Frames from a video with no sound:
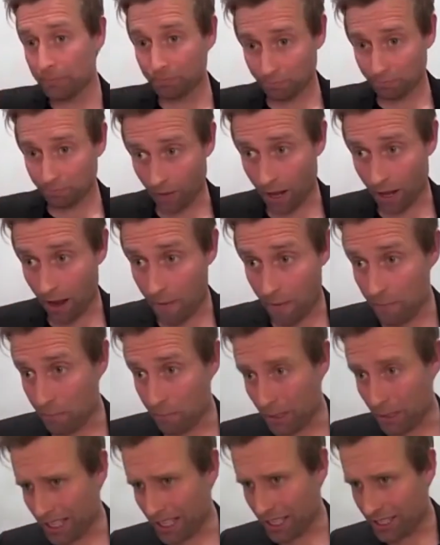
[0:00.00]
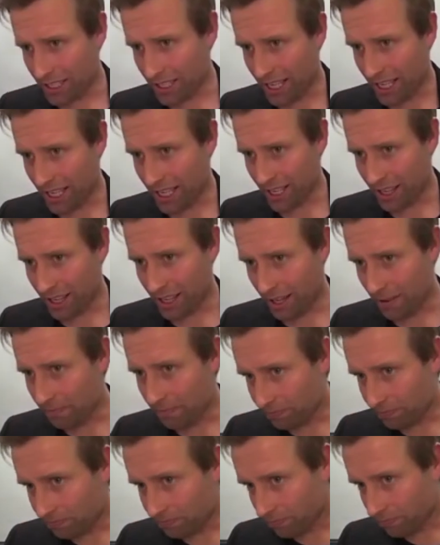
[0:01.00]
but you can see that
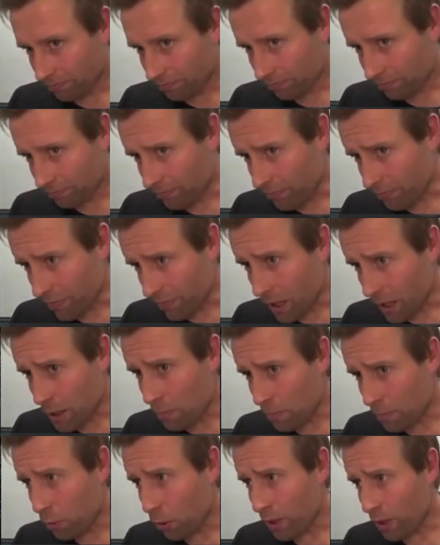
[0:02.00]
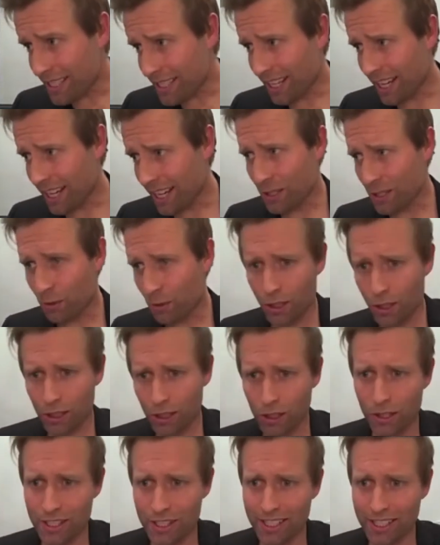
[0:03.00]
the points aren't as quite
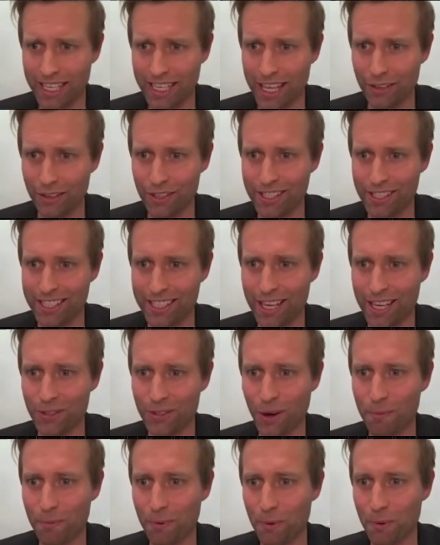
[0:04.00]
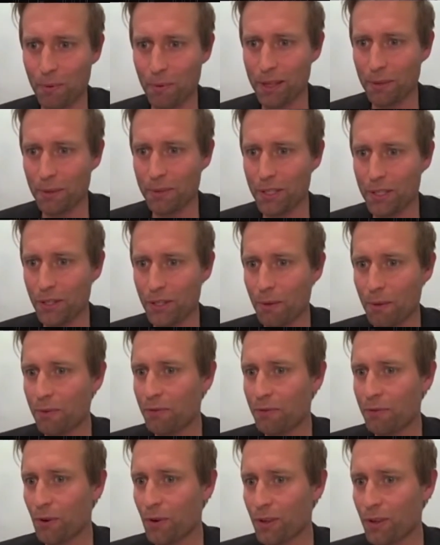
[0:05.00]
close together as that tripod one that we showed
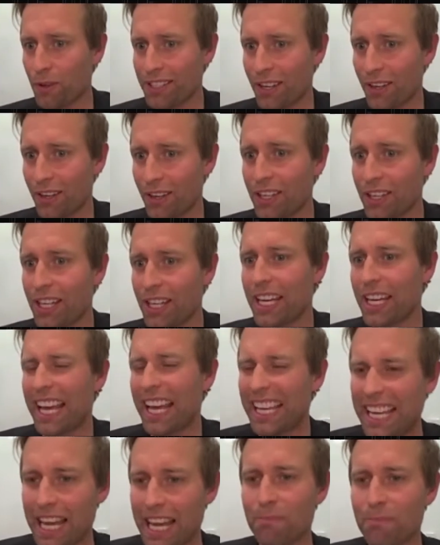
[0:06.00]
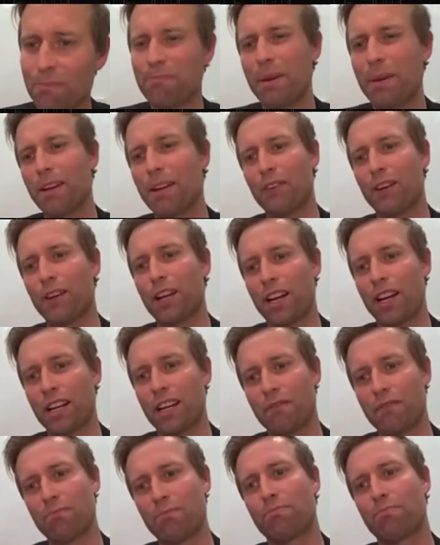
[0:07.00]
before. So again, better for kind
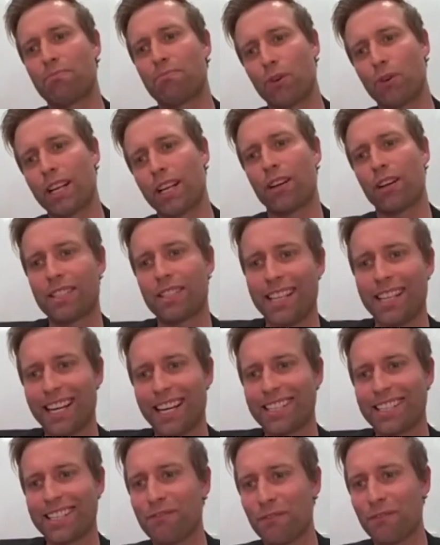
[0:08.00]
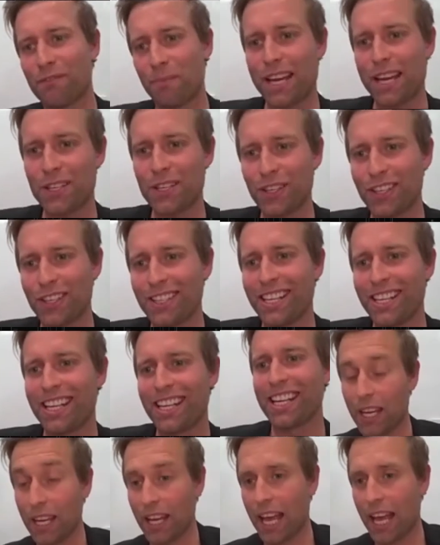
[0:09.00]
of broader context information.
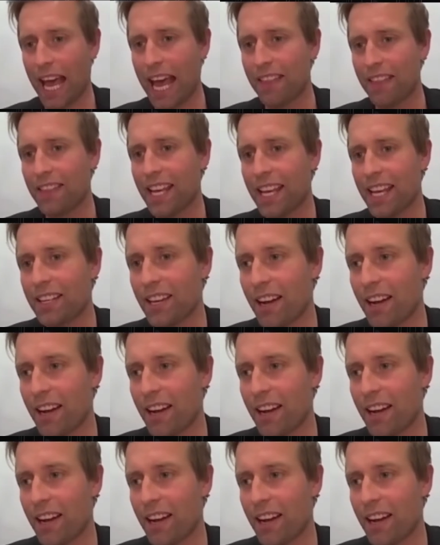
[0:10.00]
And then